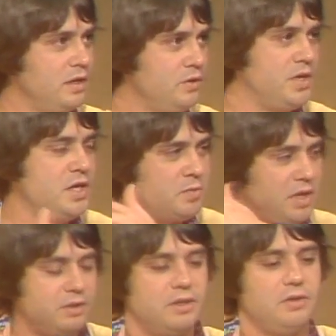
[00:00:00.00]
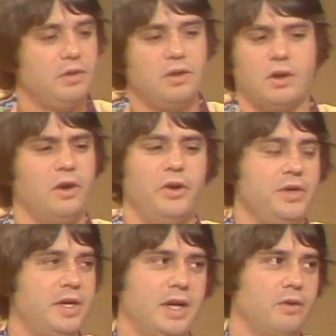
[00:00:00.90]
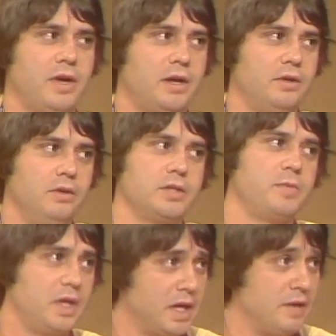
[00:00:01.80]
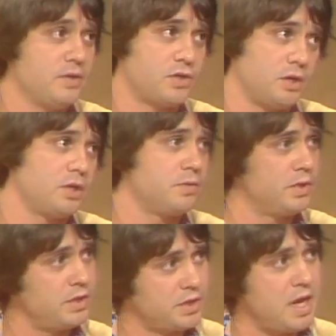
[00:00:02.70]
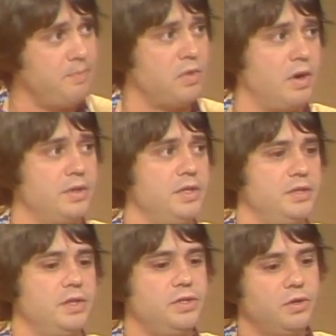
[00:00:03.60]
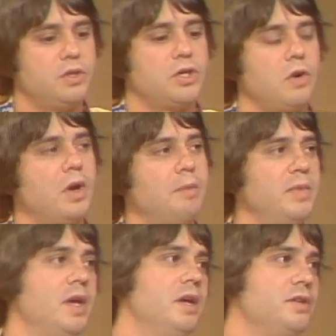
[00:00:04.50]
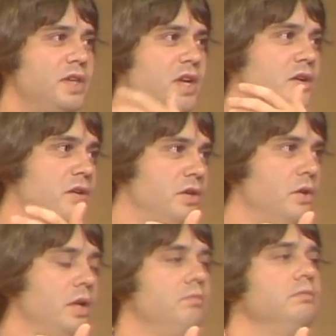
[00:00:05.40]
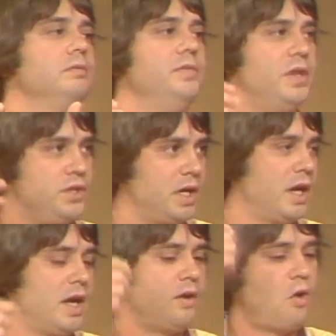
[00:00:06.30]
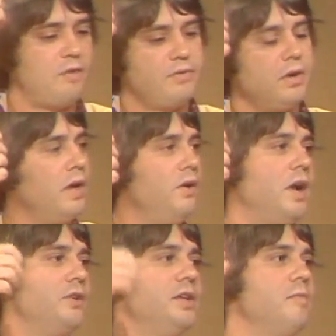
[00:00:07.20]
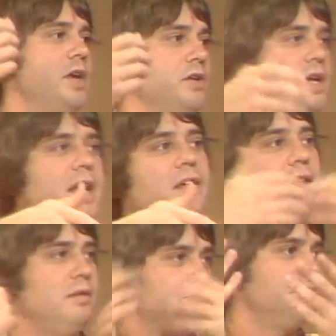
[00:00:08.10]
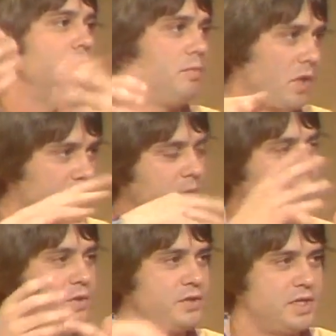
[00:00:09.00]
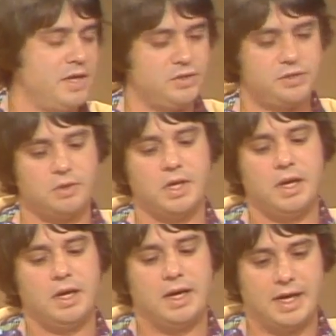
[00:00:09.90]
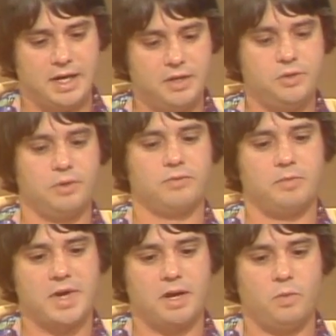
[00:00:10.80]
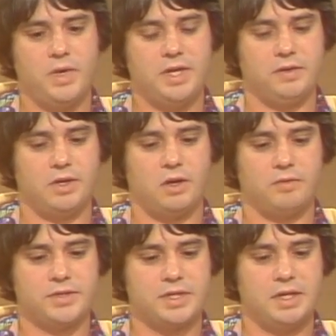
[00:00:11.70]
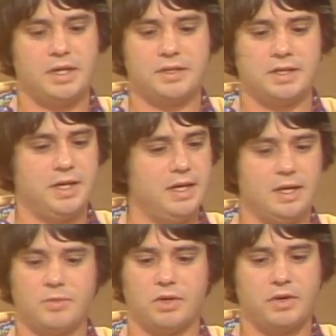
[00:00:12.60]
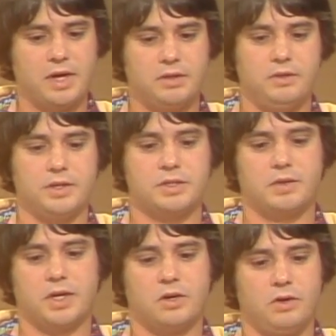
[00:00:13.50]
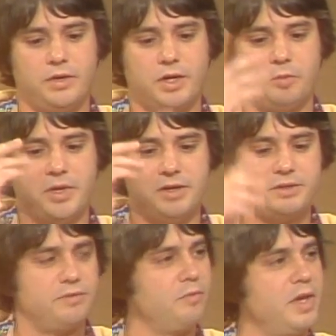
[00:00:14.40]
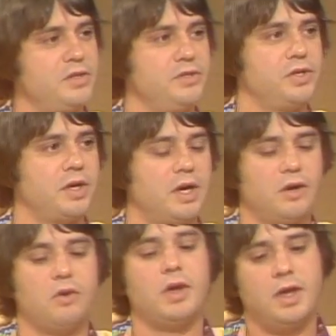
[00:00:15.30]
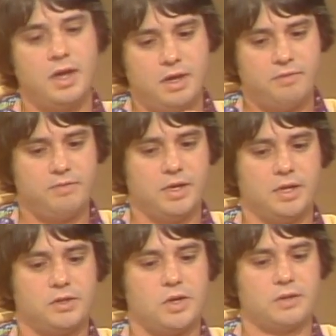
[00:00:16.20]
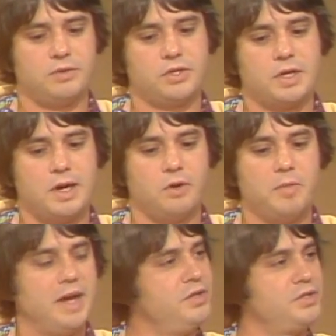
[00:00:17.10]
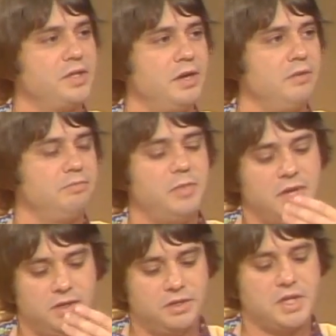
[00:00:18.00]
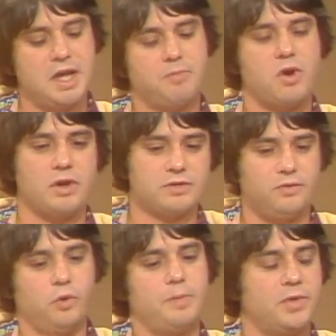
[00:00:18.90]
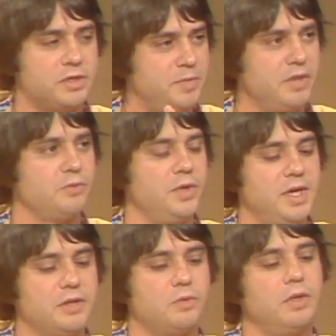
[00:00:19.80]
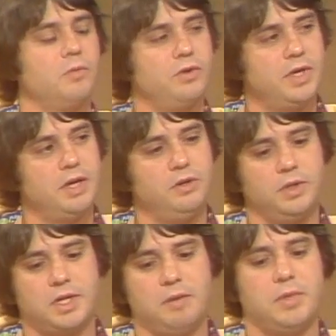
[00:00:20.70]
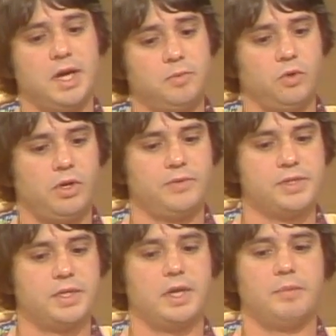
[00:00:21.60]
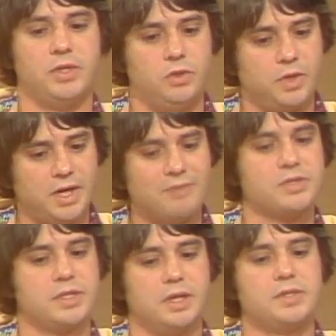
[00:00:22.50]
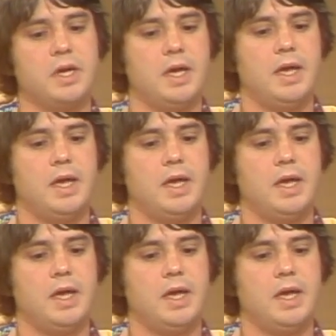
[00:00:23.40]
Can you teach me?" He said, "Oh no, you can't learn how to do this." But a guy in the circus was an escape artist, and he says, "You show up, say you can do it, and then chicken out, offer $100 to anybody you can, and then play it up on your station." So I got into it for about a week, and then all of a sudden I said, "Hey, I'm going to learn how to do this." So I called the Yellow Pages Information in Chicago, talked to the Chicago Magic Center, met an escape artist, flew up there, spent 3 days with him, learned how to do it, came back, pulled off the stunt, and I've been doing it ever since.